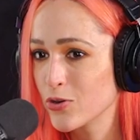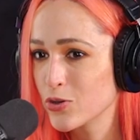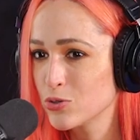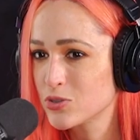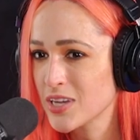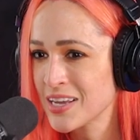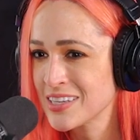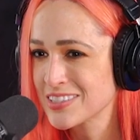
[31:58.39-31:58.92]
You
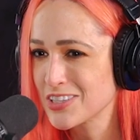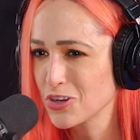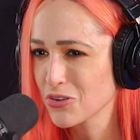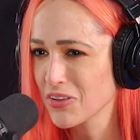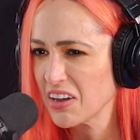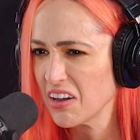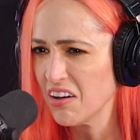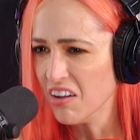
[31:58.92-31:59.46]
taste it and you're
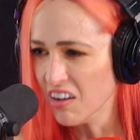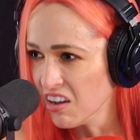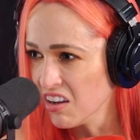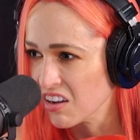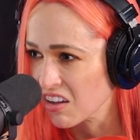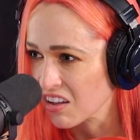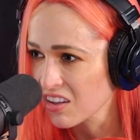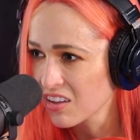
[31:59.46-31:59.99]
like,
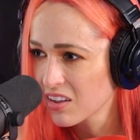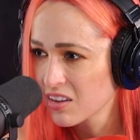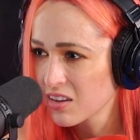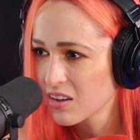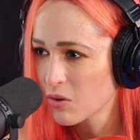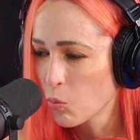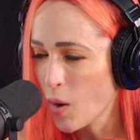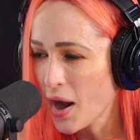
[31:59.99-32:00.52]
ugh,
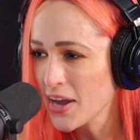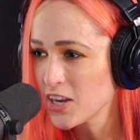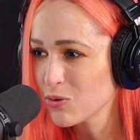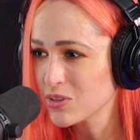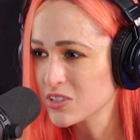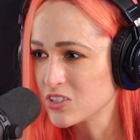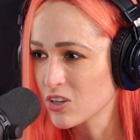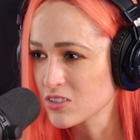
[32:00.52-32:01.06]
why do
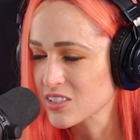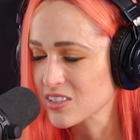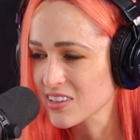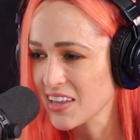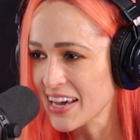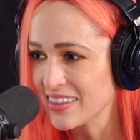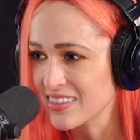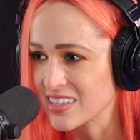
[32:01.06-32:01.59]
adults
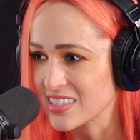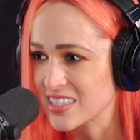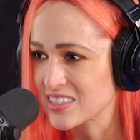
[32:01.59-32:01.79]
like this?